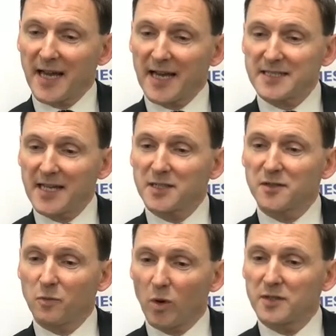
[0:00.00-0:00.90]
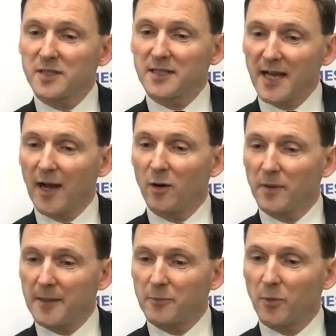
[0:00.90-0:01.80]
that sense of wanting to help
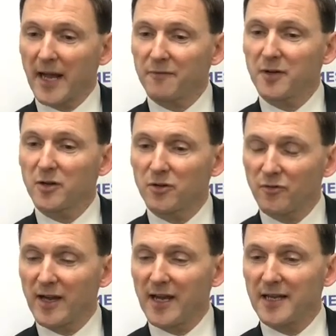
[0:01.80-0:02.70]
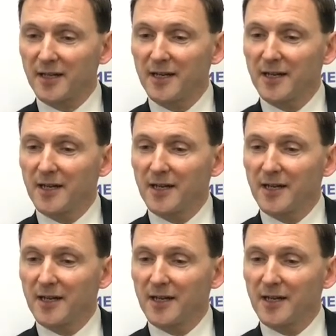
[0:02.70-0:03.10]
people and having a career that,